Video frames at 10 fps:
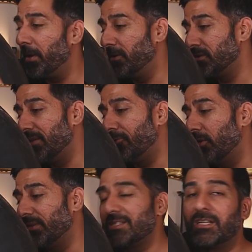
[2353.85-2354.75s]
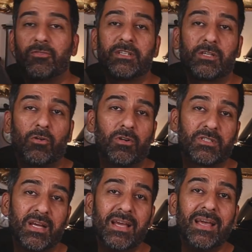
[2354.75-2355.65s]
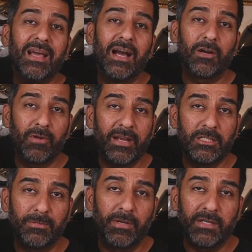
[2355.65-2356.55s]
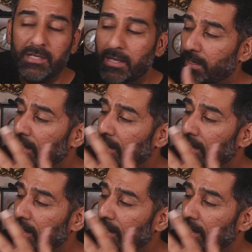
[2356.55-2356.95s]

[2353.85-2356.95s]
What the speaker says: because they've got this crisscross arrangement.